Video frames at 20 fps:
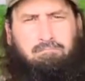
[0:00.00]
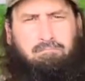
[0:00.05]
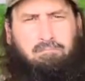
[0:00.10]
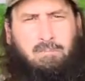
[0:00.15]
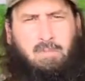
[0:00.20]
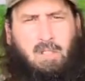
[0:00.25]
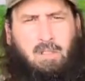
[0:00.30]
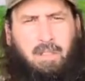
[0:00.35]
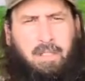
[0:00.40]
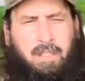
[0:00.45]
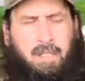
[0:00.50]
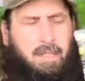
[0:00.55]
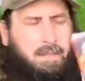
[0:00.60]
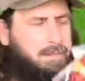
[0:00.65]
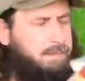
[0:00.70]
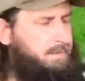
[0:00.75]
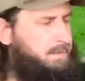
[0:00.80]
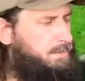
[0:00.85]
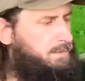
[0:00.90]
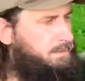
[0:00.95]

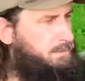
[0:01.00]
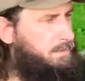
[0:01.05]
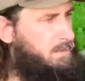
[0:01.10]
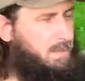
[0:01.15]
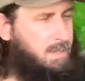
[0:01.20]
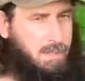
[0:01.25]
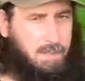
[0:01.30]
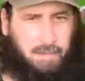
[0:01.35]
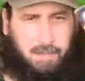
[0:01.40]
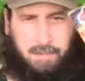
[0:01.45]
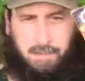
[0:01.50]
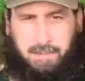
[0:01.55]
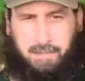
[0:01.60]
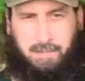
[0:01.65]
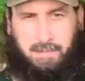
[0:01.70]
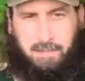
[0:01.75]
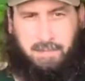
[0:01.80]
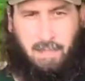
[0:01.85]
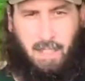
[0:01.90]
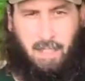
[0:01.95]
Kleenex,
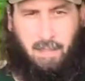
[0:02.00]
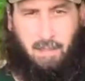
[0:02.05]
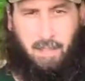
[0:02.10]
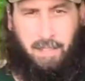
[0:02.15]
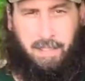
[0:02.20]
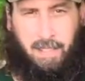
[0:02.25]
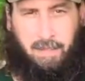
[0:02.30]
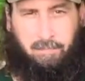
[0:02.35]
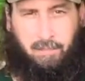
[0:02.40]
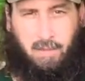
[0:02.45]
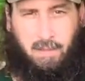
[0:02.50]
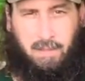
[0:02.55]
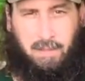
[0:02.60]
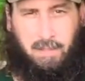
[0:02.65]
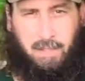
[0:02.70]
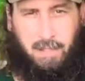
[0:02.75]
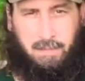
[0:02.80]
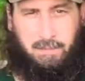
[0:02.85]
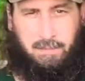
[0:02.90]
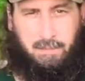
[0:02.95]
because I like having
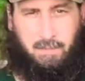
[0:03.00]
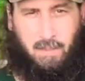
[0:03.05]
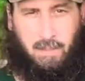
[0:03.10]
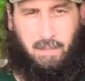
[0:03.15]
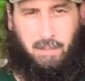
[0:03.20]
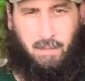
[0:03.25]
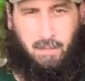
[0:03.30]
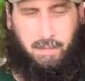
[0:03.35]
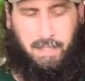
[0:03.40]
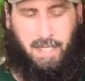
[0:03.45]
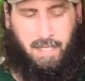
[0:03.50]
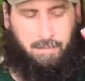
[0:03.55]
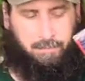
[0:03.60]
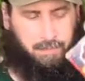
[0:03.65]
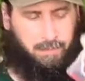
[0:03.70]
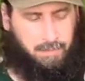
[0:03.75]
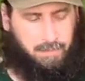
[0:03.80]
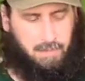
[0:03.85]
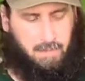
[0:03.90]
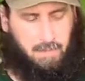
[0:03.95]
Kleenex when I go
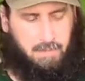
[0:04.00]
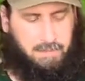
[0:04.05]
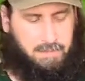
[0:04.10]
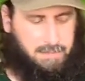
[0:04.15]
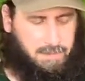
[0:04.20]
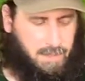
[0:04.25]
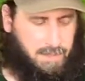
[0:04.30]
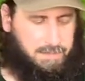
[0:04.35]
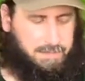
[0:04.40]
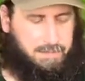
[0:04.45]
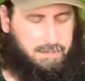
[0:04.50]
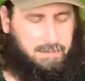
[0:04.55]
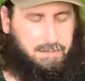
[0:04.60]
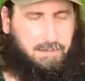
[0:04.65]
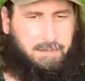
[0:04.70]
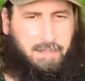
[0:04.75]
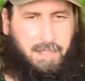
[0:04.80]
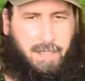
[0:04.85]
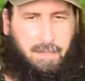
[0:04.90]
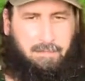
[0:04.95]
camping, and it's nice to
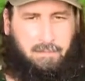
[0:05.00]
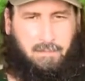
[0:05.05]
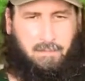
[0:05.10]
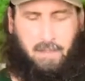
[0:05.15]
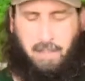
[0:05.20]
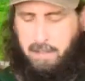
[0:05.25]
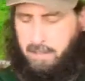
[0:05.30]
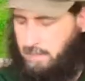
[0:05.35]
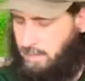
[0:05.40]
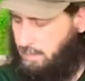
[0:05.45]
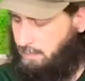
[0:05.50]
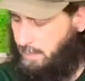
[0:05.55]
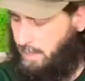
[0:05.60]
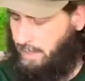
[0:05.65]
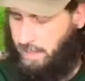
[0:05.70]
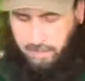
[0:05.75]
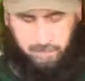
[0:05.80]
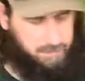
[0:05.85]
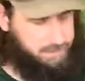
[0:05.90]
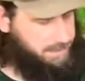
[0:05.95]
just have it right in my
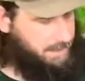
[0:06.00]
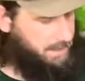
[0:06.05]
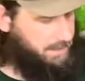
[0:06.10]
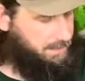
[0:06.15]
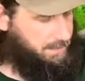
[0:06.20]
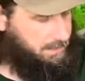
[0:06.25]
haversack.